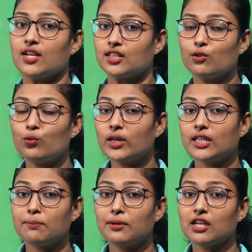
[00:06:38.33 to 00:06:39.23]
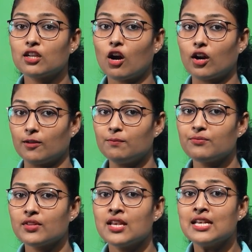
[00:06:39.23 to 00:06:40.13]
The vertebral column
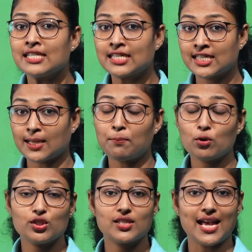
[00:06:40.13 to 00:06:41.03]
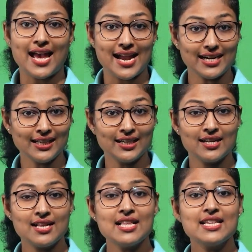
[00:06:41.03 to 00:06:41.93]
supports the head,
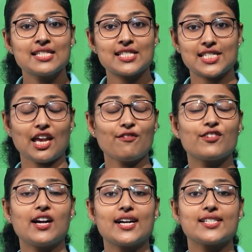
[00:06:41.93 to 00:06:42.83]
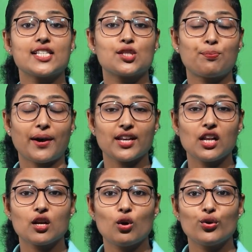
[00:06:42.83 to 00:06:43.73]
safeguards the
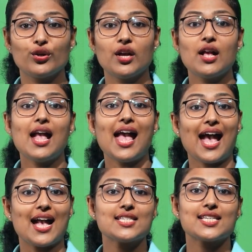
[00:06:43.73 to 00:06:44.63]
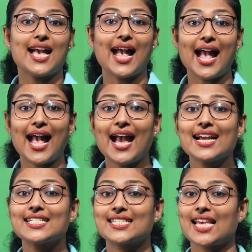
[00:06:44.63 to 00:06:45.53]
spinal cord, and
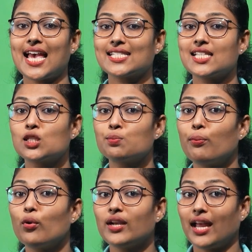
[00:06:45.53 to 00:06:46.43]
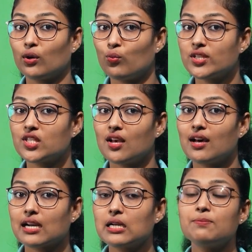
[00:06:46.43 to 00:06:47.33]
acts as a support at which
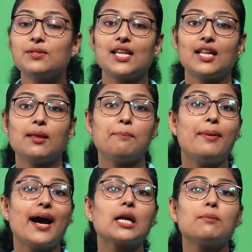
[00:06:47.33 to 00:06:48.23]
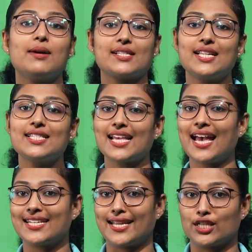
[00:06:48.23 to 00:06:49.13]
ribs and the back muscles
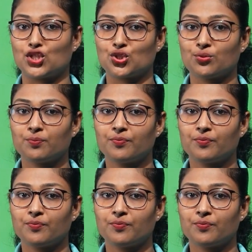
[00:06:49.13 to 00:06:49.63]
attach.